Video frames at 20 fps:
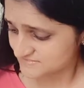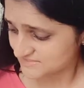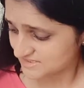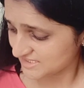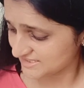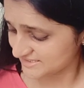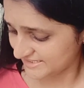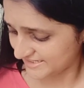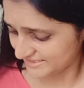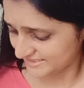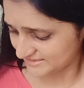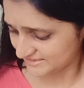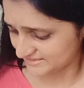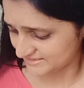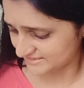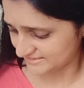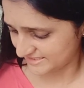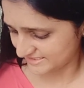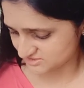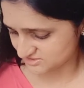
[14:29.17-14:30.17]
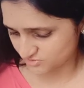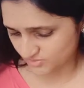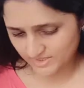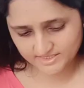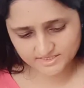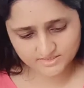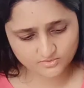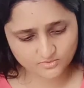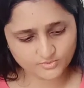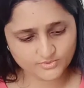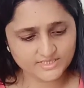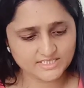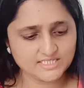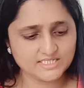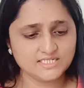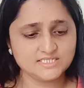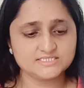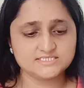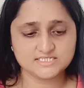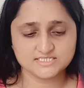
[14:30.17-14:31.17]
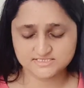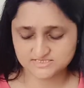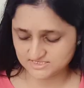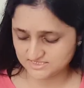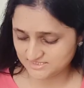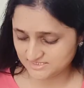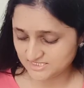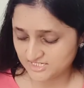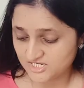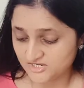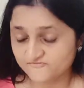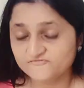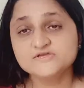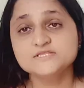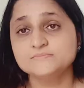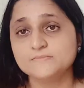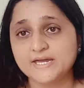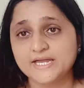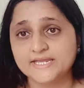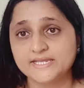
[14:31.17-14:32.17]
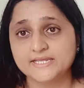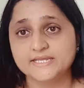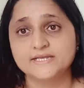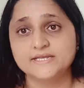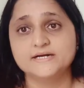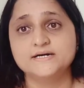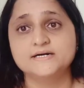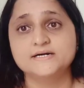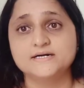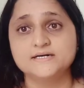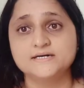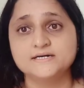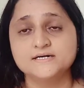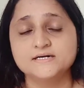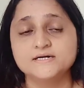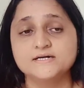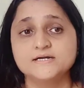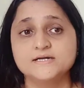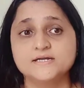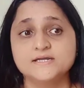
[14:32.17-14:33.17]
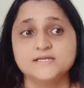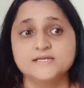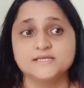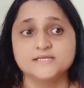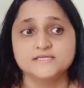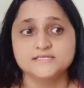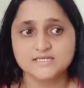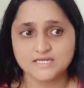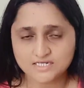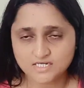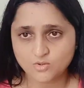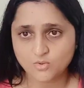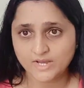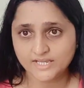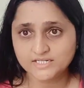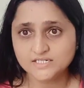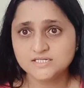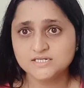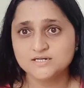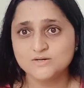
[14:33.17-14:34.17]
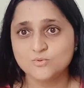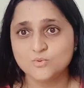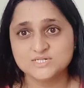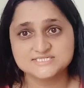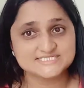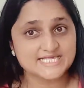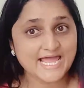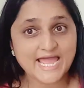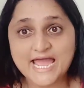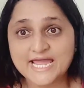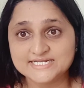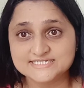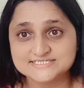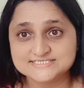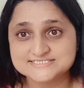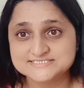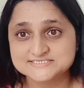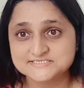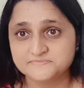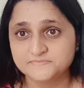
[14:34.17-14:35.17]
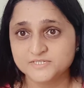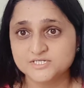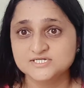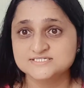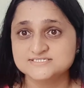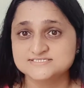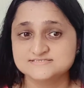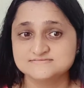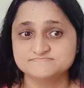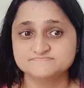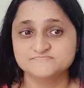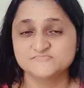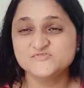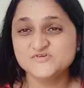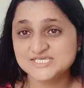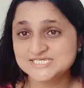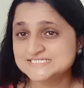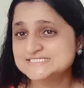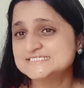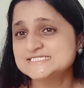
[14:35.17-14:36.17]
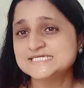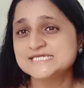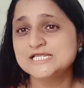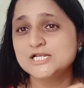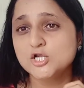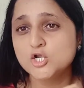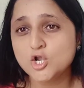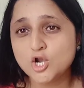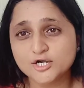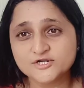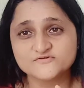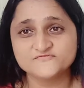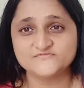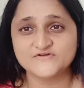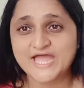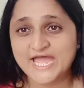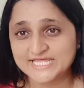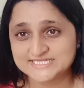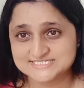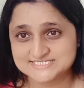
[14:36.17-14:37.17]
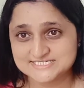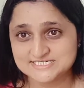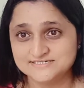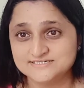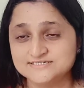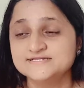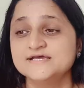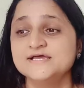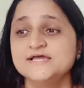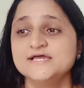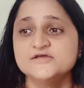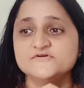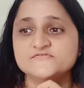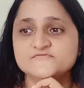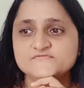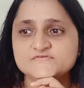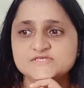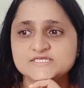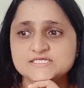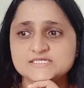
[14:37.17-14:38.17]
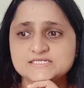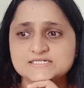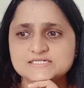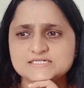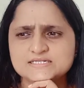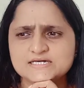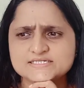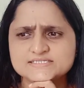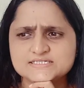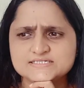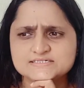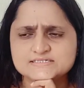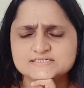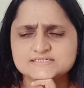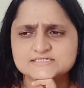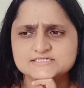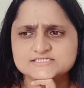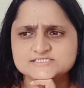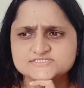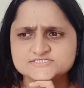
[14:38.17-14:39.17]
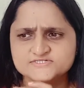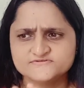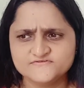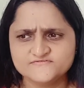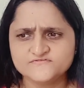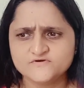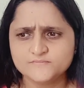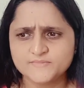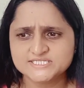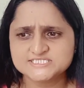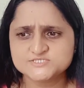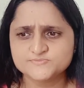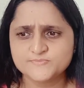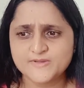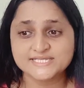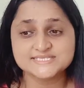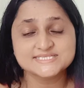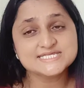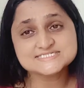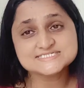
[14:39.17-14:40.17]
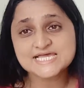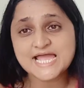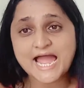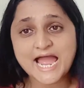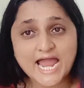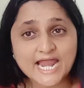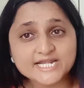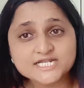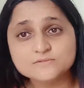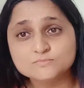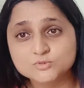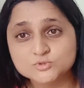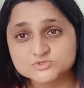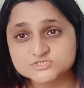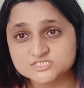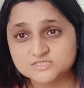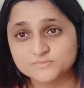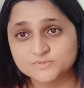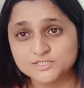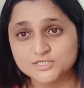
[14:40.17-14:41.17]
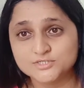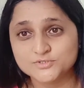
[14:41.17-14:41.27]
Then the next one we did with my younger one was ants, because we see a lot of ants here. I think 3-4 months back, there's an ant museum here.